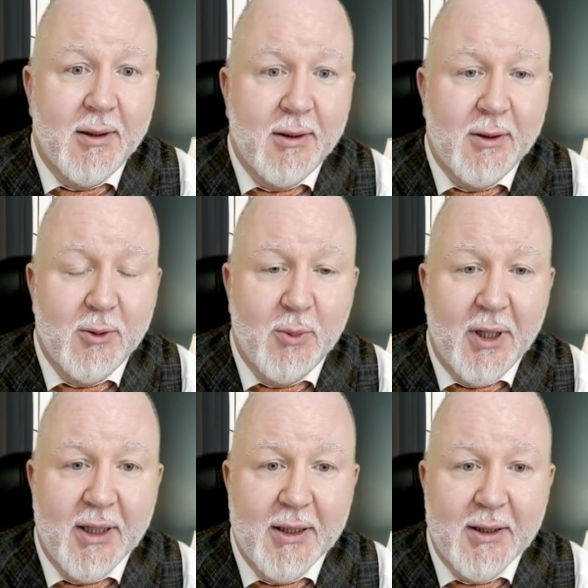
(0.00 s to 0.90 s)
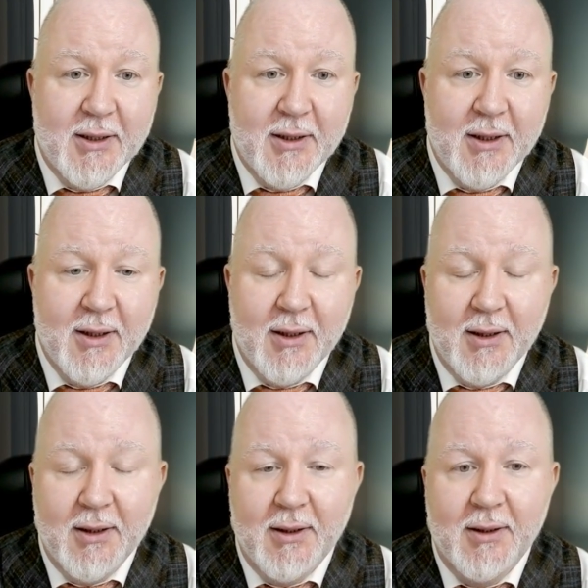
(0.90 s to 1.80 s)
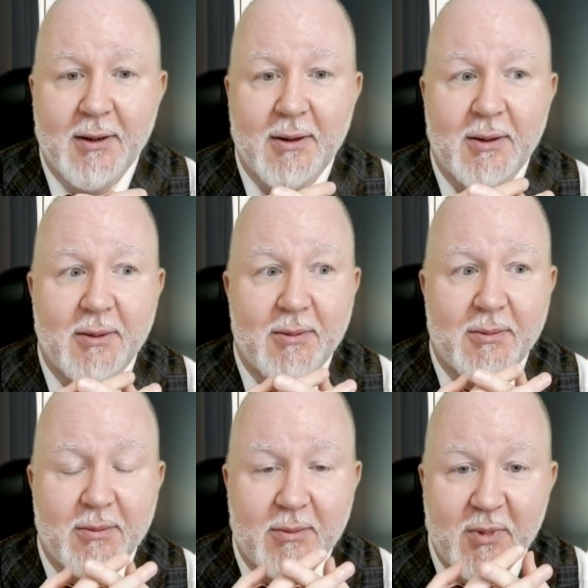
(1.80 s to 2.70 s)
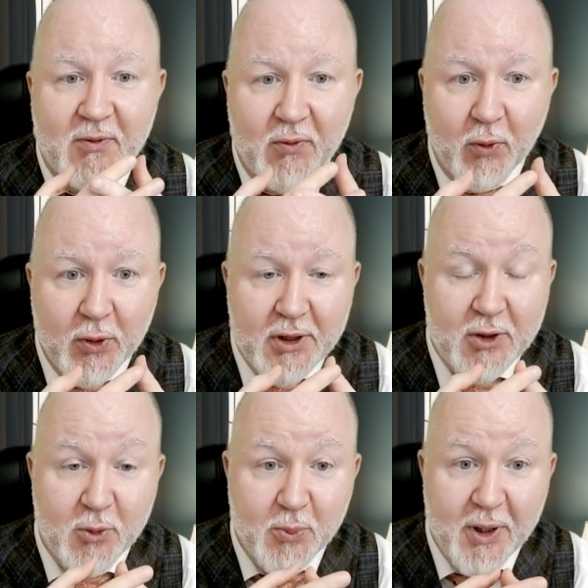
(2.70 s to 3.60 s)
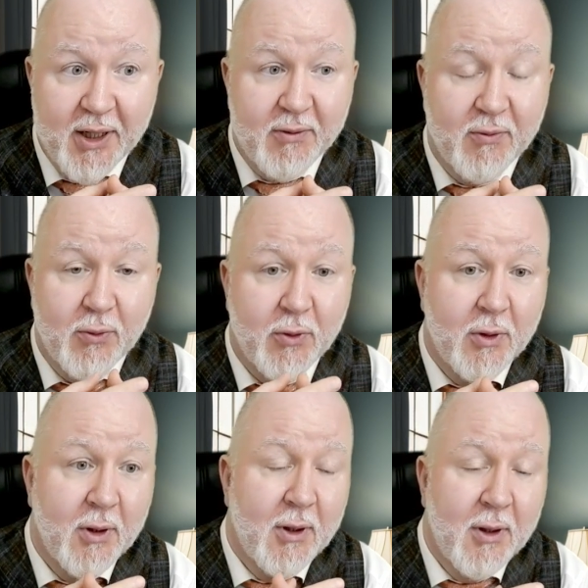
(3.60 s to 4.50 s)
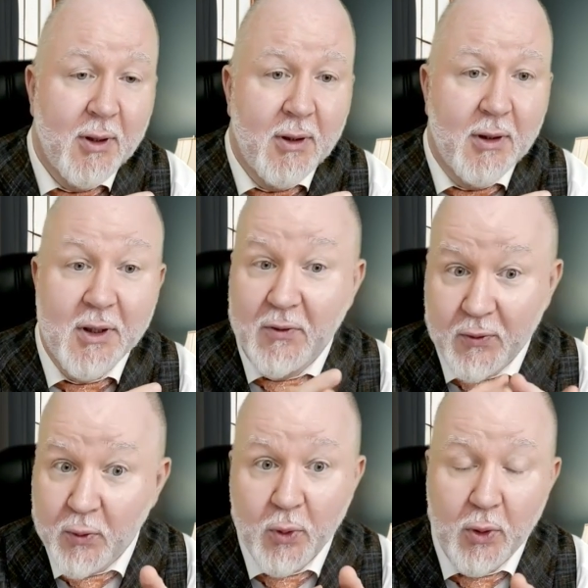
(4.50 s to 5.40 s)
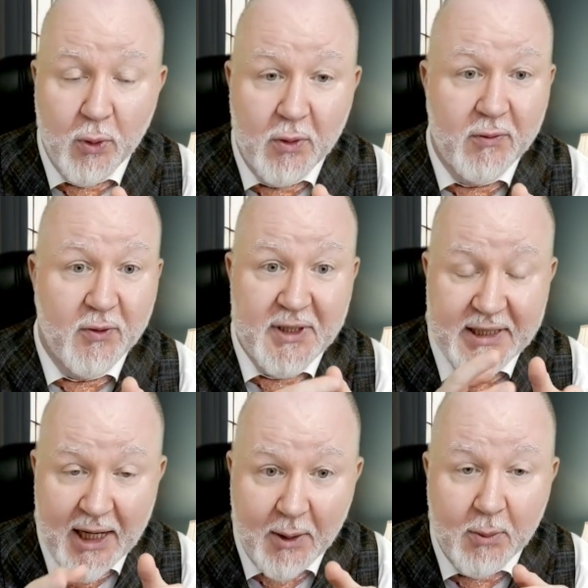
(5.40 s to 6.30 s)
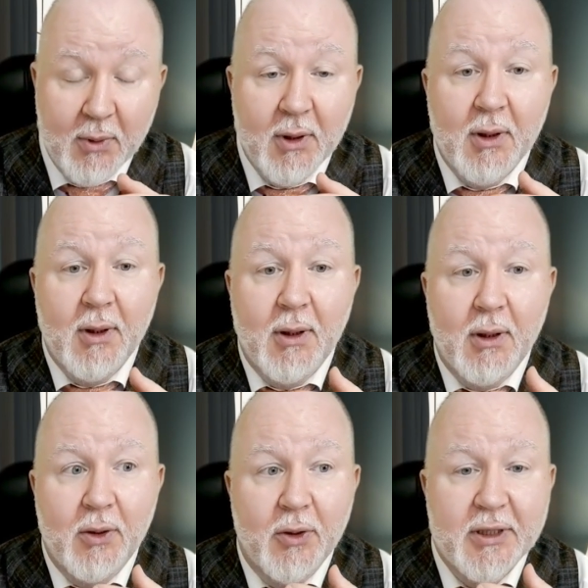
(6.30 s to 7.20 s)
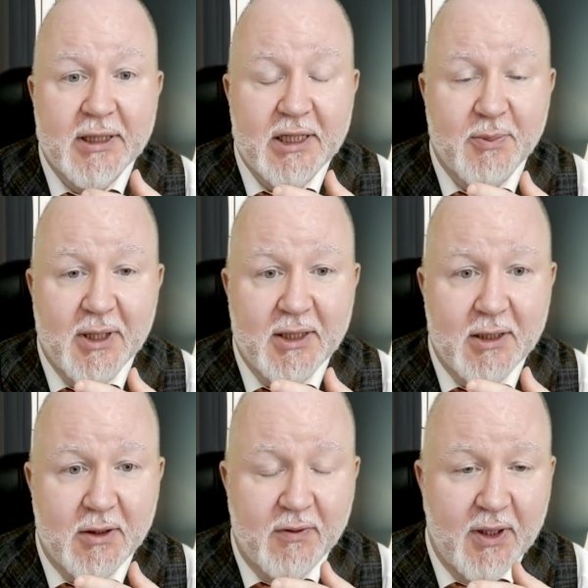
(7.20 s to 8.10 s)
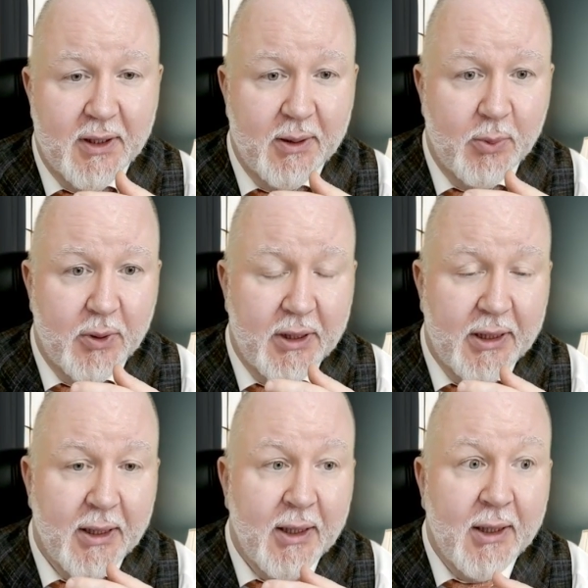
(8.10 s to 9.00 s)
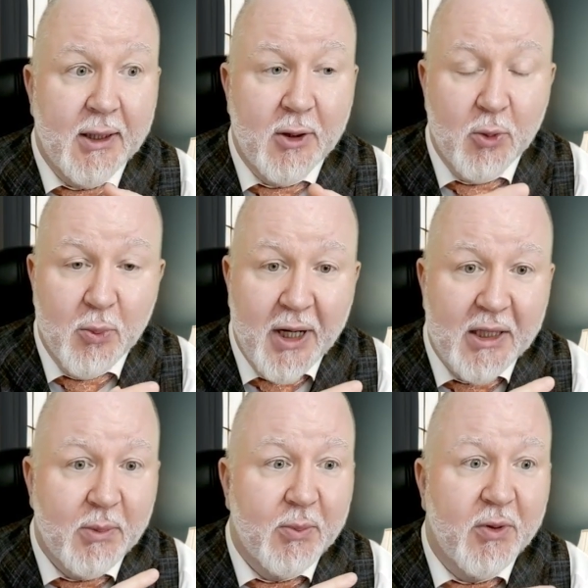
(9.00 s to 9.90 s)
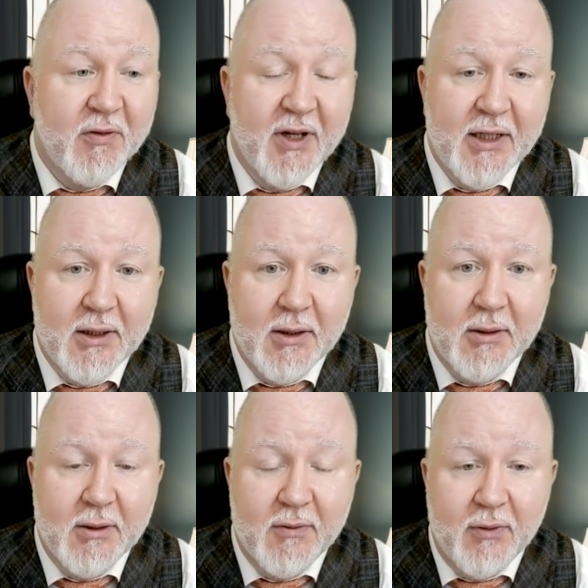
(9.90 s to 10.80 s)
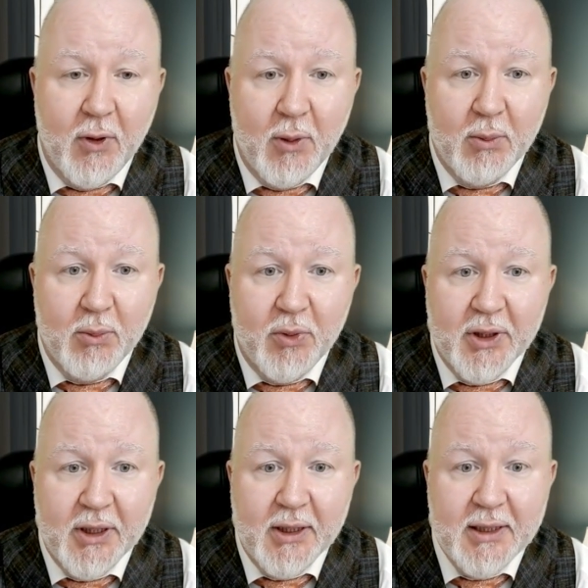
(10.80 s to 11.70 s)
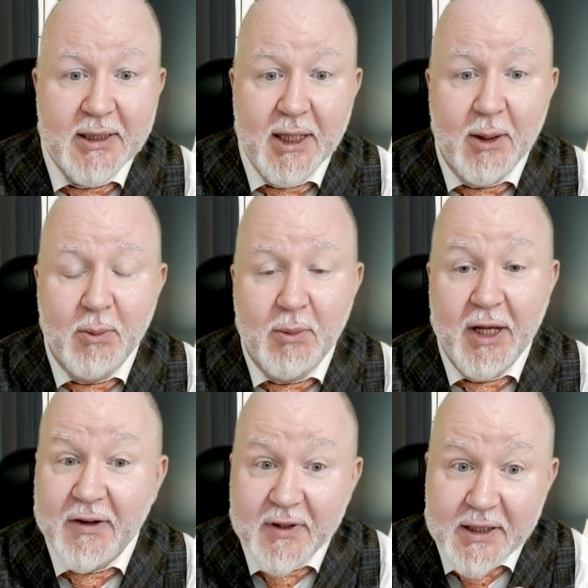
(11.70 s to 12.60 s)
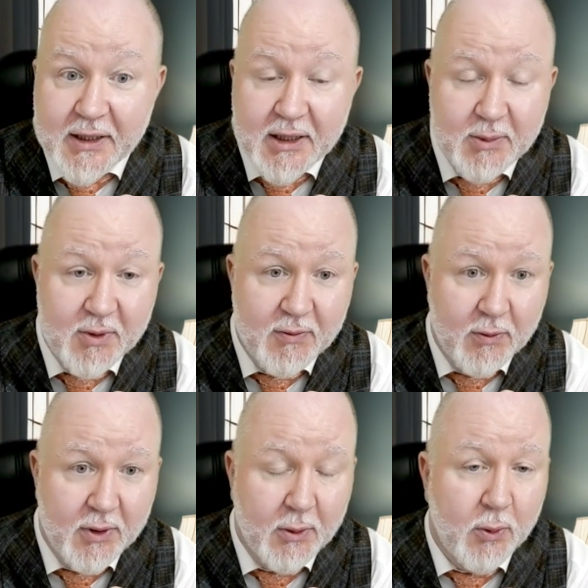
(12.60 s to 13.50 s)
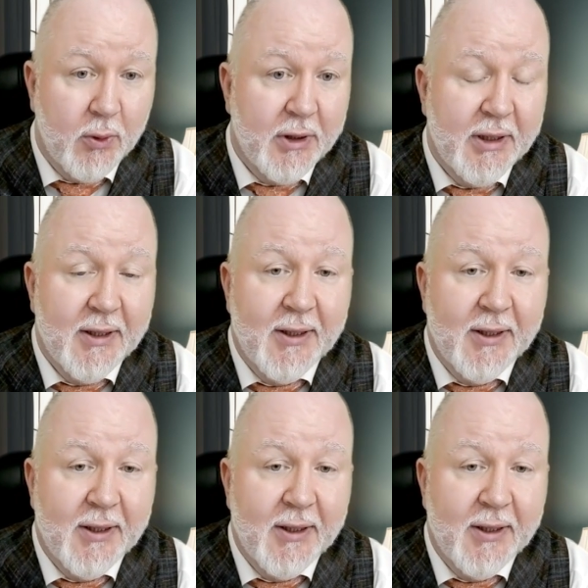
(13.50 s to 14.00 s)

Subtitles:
You might be forced to pay for in full or for some lawyer's expenses of the other party. You might be prevented from bringing some evidence before the court.